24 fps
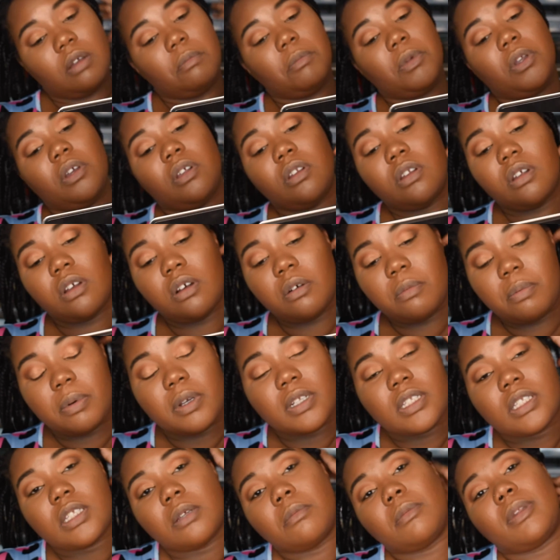I'm gonna go
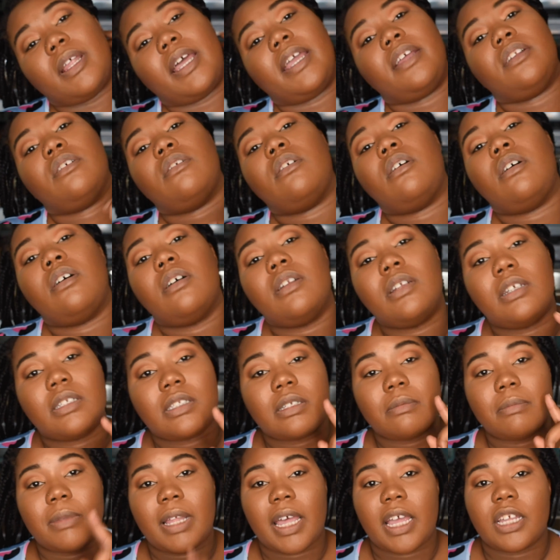put some liner on and
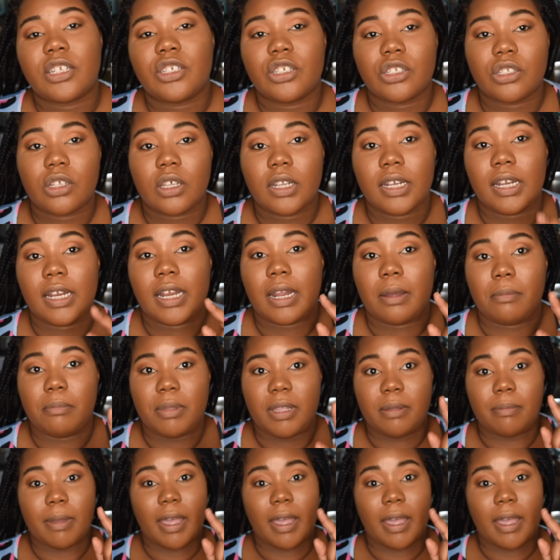some lashes on, and I'll be